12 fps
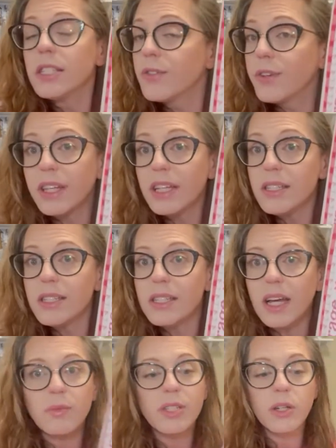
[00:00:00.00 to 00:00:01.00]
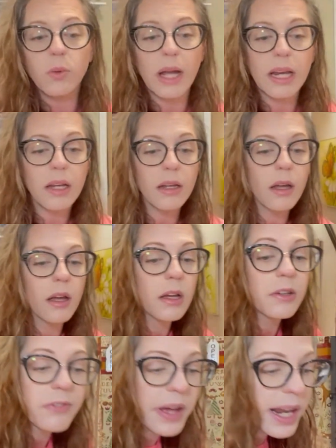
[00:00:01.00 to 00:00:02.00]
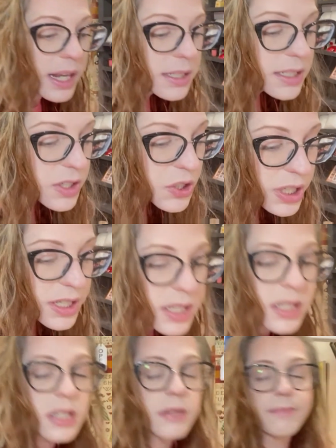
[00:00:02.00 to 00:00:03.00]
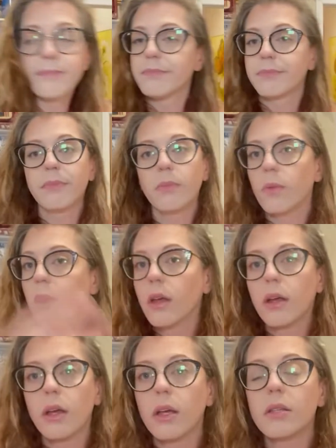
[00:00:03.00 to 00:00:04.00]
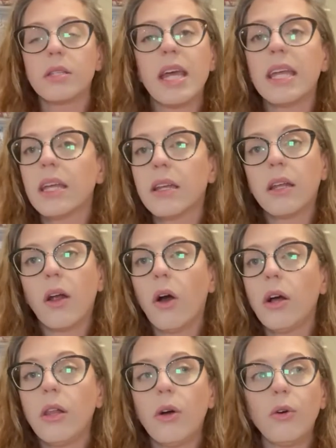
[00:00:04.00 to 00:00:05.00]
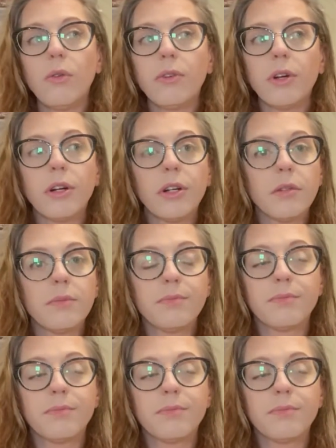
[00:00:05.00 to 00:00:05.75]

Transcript: for this. I'm still waiting. FedEx is just taking it all over